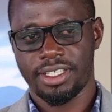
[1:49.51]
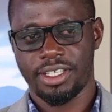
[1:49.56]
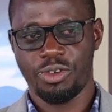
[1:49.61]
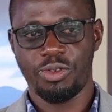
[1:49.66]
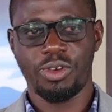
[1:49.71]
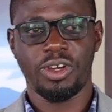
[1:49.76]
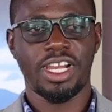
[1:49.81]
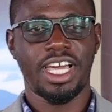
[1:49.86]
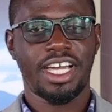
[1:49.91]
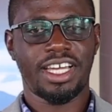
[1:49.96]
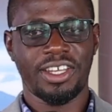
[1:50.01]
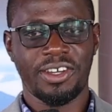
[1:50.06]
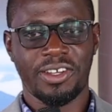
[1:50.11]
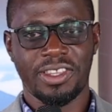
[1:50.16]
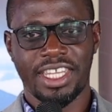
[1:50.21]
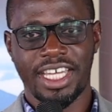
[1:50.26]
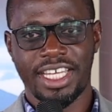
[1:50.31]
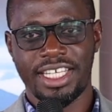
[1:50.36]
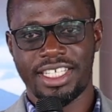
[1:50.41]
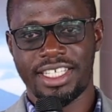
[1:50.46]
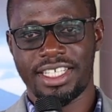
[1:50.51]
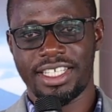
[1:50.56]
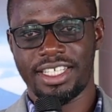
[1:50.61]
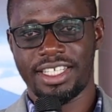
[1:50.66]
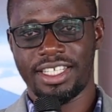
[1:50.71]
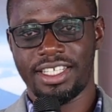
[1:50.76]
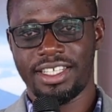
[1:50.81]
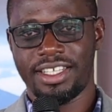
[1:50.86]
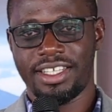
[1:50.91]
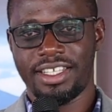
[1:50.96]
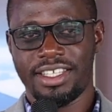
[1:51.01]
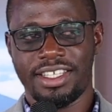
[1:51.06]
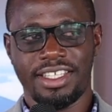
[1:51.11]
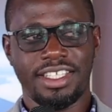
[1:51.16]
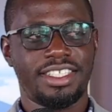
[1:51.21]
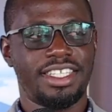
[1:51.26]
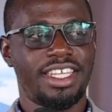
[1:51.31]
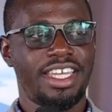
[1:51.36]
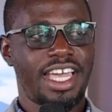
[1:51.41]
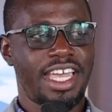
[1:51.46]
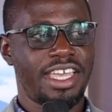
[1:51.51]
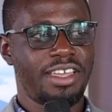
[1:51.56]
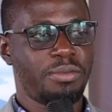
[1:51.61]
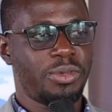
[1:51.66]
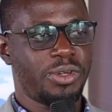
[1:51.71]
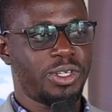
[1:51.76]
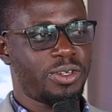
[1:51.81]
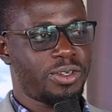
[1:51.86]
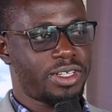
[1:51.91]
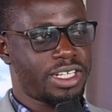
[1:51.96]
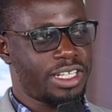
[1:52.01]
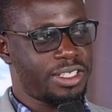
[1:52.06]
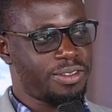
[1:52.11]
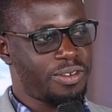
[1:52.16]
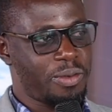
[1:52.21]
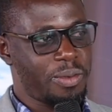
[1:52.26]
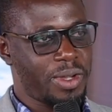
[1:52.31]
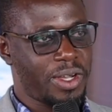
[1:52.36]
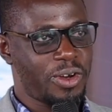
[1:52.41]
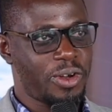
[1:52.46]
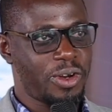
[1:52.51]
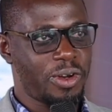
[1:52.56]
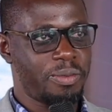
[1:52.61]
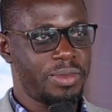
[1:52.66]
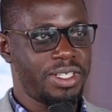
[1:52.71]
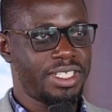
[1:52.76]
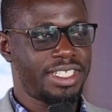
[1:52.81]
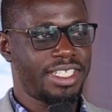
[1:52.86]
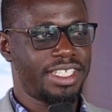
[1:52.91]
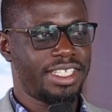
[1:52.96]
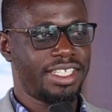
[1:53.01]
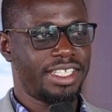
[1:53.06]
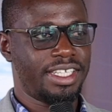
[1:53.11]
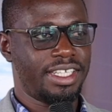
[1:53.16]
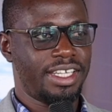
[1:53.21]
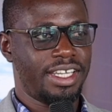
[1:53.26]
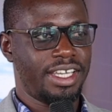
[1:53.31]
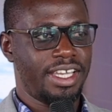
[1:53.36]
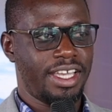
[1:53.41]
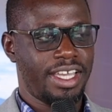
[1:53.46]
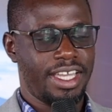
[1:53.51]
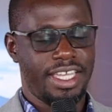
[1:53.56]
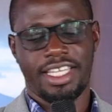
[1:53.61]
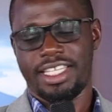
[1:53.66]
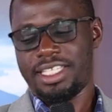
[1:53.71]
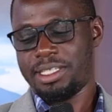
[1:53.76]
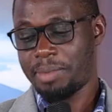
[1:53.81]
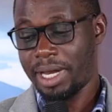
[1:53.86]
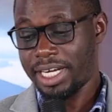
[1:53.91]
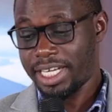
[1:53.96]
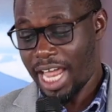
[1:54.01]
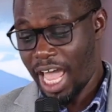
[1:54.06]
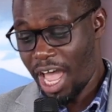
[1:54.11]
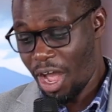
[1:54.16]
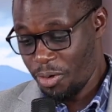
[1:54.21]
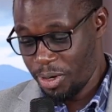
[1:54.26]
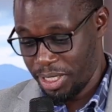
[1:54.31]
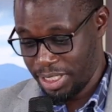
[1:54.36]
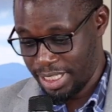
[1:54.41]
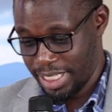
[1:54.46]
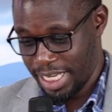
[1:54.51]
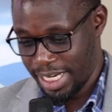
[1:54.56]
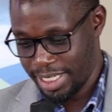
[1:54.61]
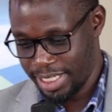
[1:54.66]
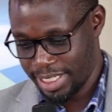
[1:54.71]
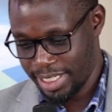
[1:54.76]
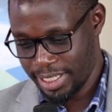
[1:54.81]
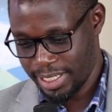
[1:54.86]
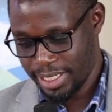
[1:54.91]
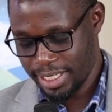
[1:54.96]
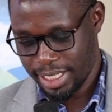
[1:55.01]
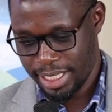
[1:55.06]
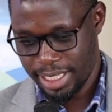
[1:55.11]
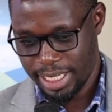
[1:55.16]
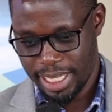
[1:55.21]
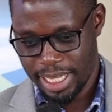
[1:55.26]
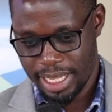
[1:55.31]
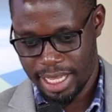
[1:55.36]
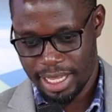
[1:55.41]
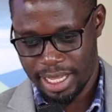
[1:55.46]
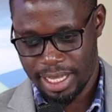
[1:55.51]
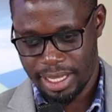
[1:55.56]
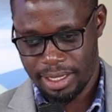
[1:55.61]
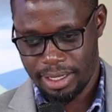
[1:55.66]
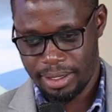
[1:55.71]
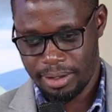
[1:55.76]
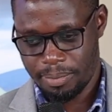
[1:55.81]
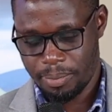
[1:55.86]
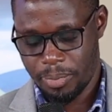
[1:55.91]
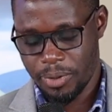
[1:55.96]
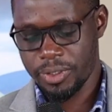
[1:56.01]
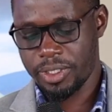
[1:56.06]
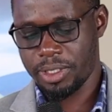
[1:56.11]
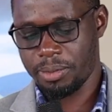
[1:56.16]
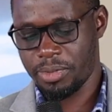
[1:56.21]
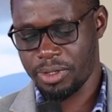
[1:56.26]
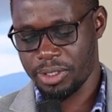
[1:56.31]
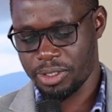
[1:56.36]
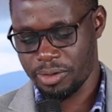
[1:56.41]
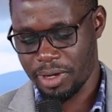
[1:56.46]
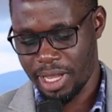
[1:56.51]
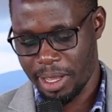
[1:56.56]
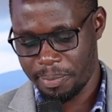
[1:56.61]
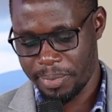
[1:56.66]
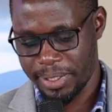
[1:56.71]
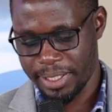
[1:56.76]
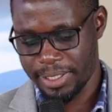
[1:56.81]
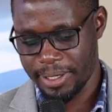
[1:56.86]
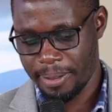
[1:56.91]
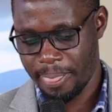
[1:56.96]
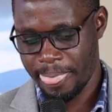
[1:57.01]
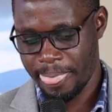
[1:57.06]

Do you all agree on that? Is AI able to transform economies? Yes, but how is that possible to happen?